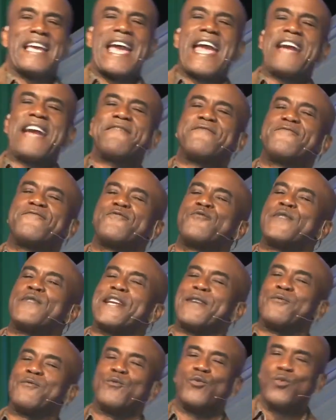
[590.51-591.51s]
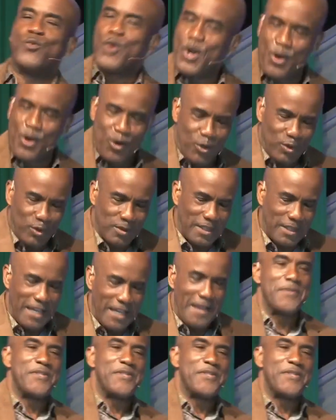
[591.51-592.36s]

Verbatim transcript: every world,